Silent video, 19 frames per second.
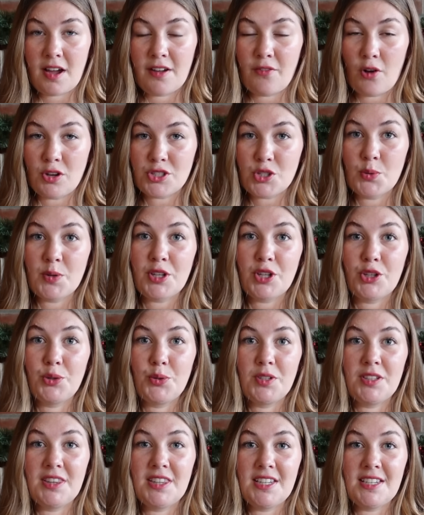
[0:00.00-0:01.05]
I've also
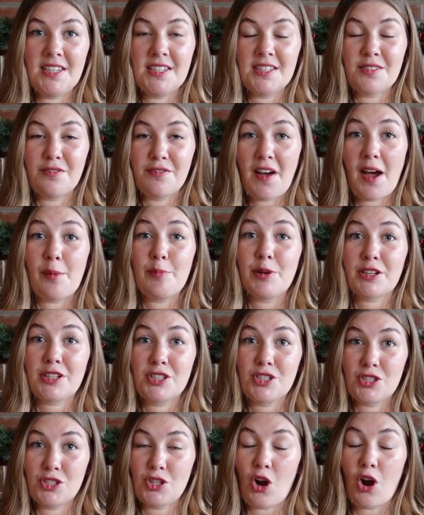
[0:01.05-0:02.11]
included these fabric
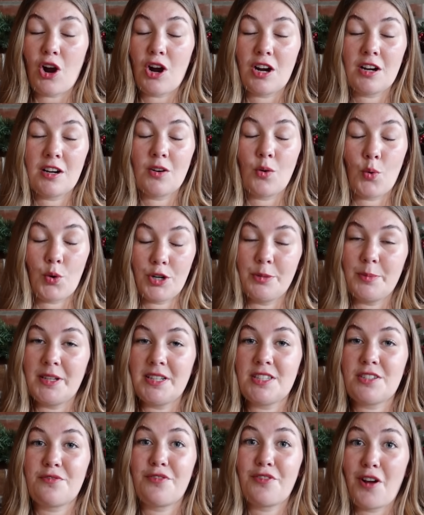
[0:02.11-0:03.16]
star
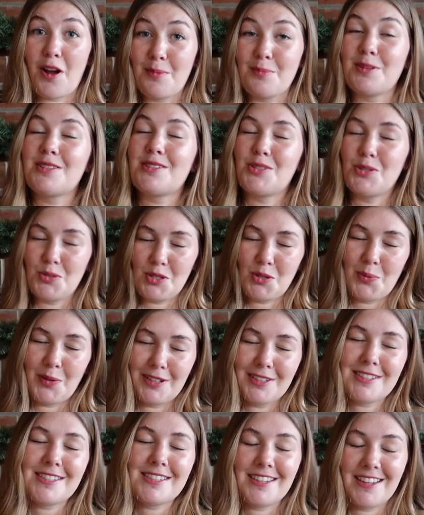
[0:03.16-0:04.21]
ornaments from Susie
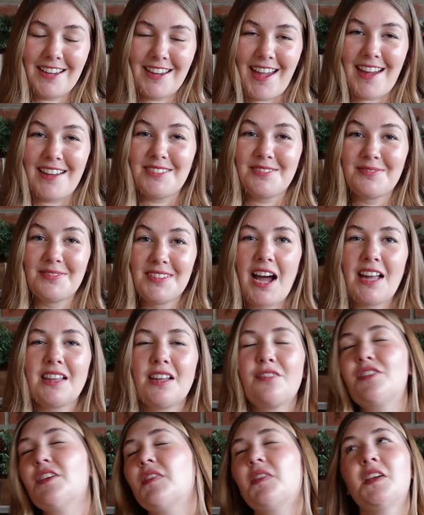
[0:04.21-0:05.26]
Quilts again. I
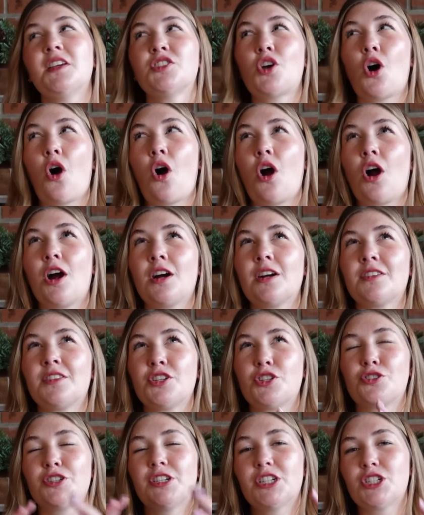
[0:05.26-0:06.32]
love that these are the
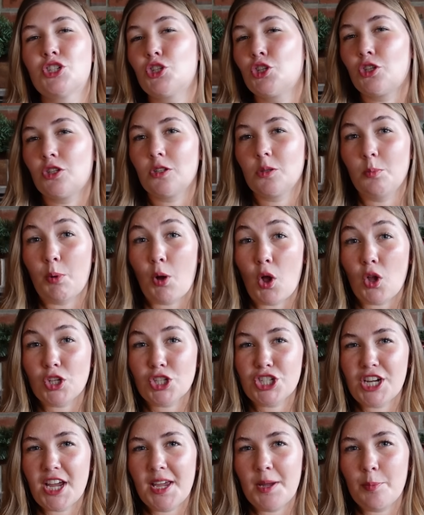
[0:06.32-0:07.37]
traditional ball
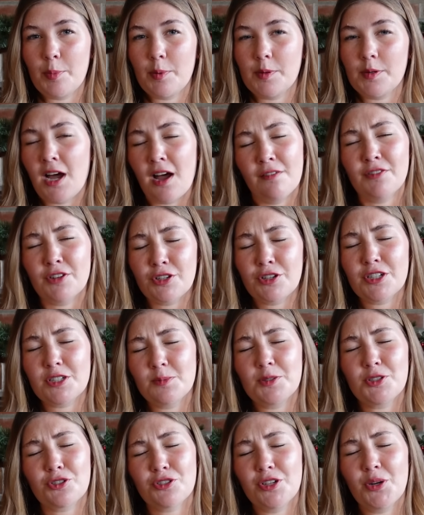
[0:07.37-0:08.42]
shape of a
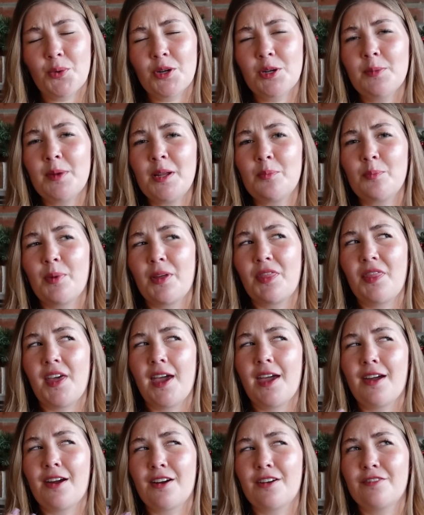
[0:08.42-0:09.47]
Christmas tree ornament, but
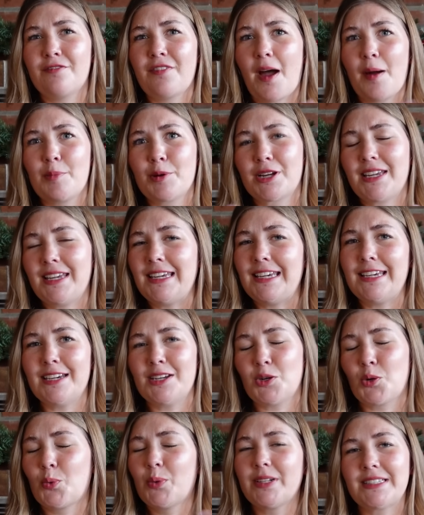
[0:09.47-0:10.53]
they're fabric-y
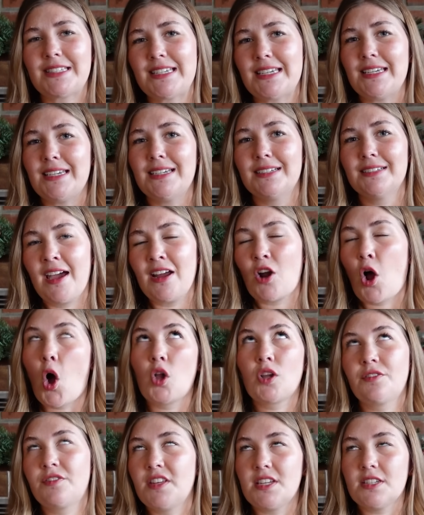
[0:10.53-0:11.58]
and quilty, and
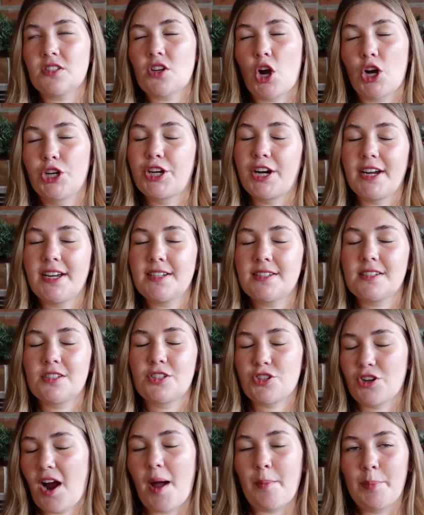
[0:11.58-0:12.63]
all of these are great
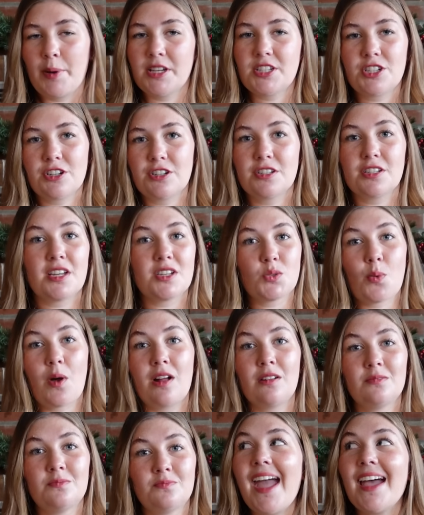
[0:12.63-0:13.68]
scrap busters as well.
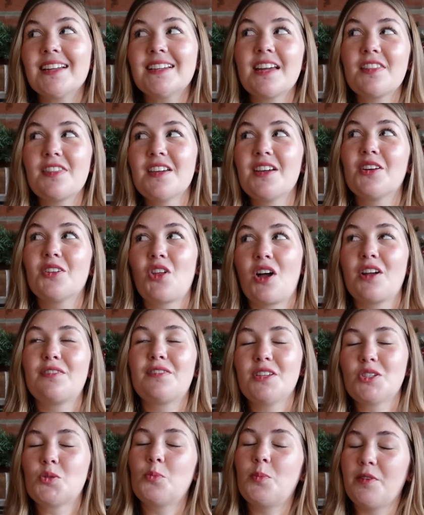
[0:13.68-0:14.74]
And I think a lot of
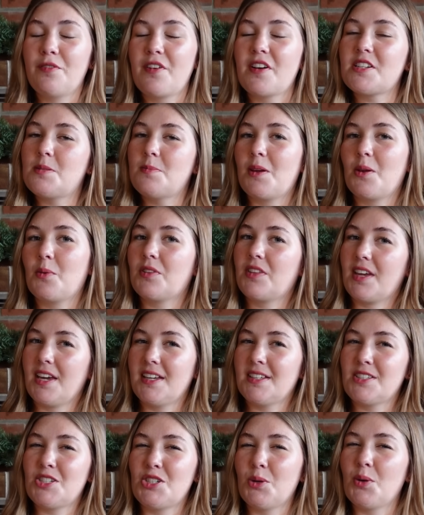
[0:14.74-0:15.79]
these would be fun to make with
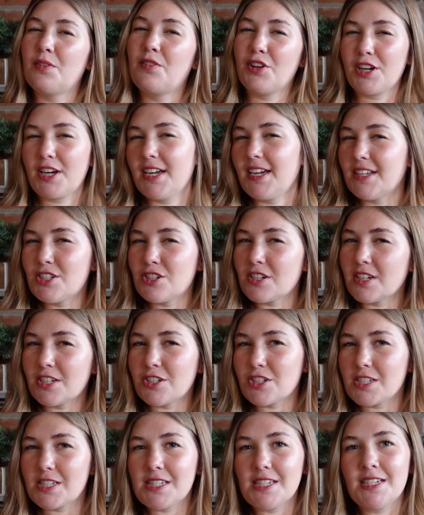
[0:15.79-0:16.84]
kids too. If your kids are
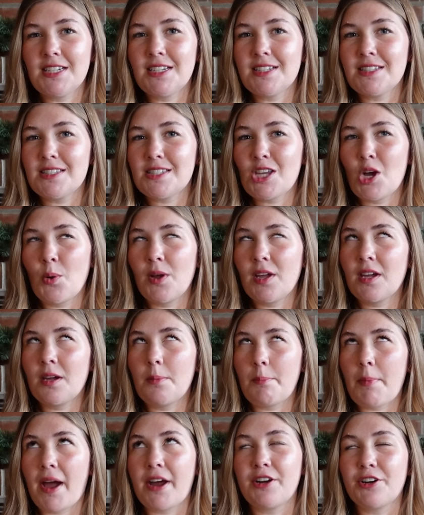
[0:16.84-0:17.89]
interested in
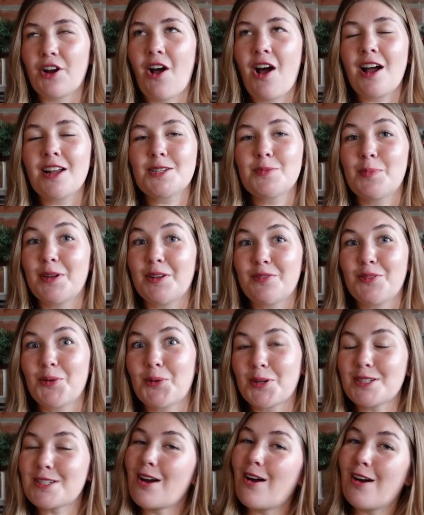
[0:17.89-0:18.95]
sewing, mine are not, but if
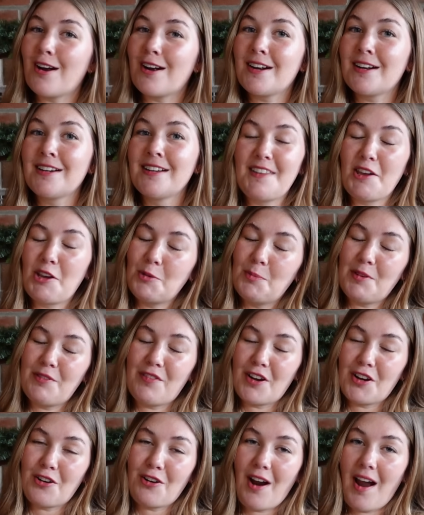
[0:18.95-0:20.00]
yours are, they could be
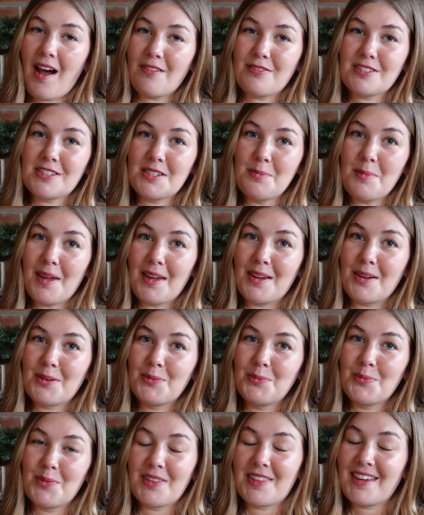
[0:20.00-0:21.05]
fun crafts to make
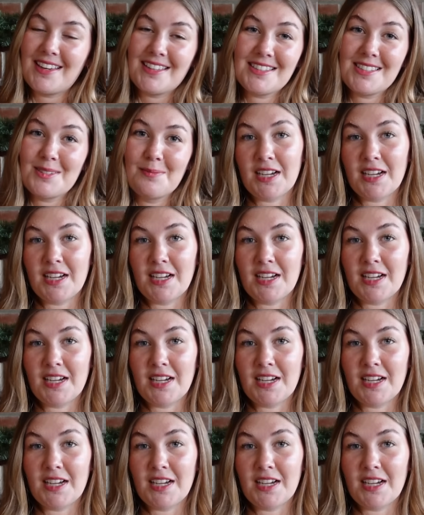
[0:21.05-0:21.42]
with kids.